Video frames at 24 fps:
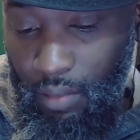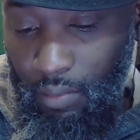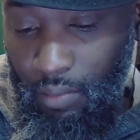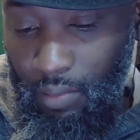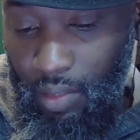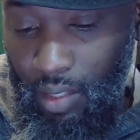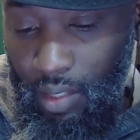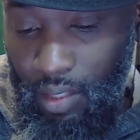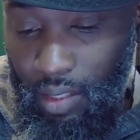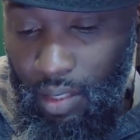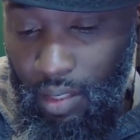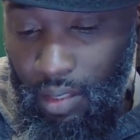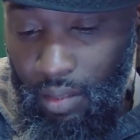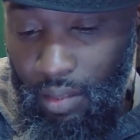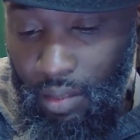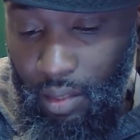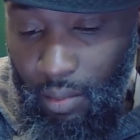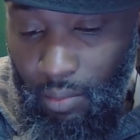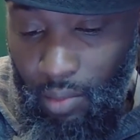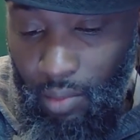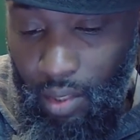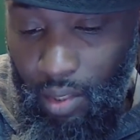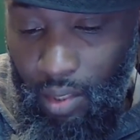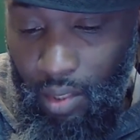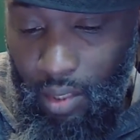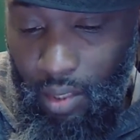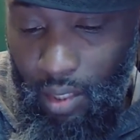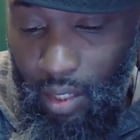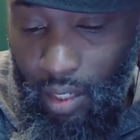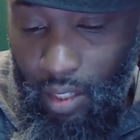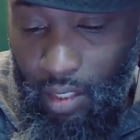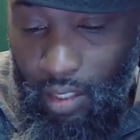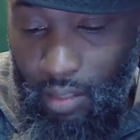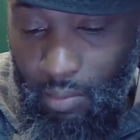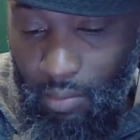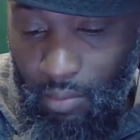I'm just
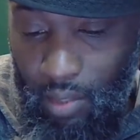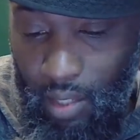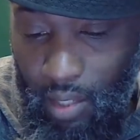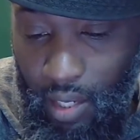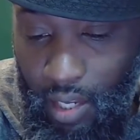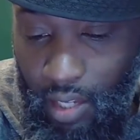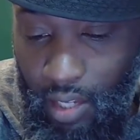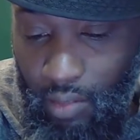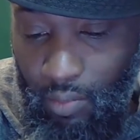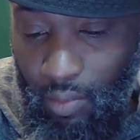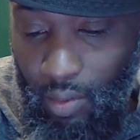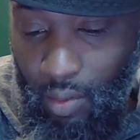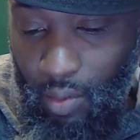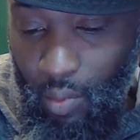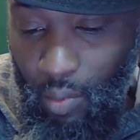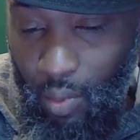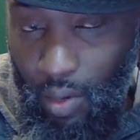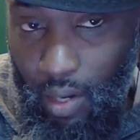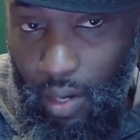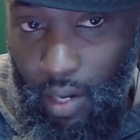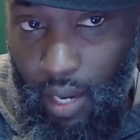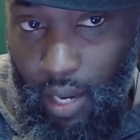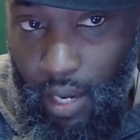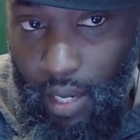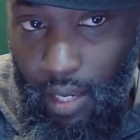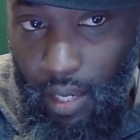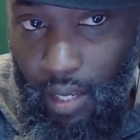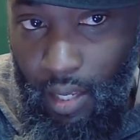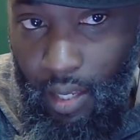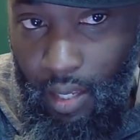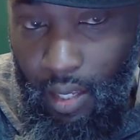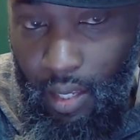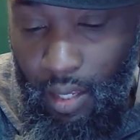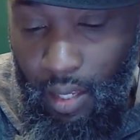seeing some things real quick. Like,